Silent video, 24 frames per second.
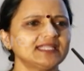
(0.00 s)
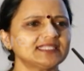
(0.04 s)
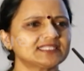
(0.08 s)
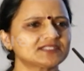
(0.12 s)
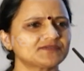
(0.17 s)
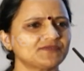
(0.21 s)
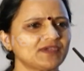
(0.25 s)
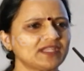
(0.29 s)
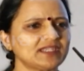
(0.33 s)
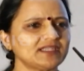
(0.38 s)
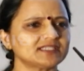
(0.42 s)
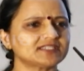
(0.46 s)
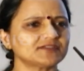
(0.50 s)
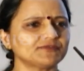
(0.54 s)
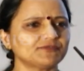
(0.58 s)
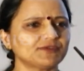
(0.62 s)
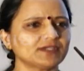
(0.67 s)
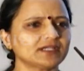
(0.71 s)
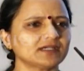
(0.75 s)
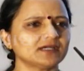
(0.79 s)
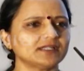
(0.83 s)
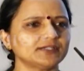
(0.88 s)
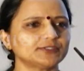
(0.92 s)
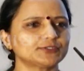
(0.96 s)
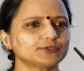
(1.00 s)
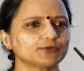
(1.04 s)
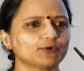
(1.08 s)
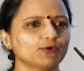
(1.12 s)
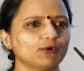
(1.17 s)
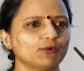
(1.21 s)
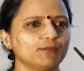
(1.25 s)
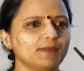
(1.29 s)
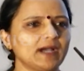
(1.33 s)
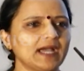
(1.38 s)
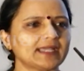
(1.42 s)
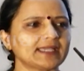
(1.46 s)
it's very difficult to
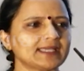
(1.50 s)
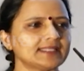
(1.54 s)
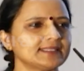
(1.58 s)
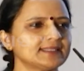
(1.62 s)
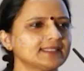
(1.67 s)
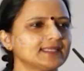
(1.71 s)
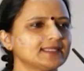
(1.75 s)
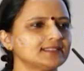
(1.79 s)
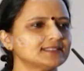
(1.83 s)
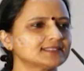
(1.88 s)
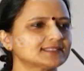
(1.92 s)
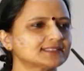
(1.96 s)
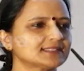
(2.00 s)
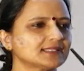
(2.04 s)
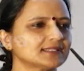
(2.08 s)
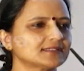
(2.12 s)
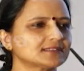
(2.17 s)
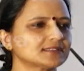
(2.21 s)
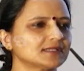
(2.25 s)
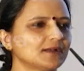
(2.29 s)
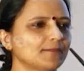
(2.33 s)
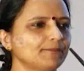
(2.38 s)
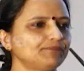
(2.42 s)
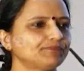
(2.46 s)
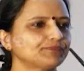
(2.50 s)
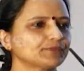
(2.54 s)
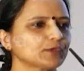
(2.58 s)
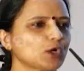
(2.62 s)
go back and then sit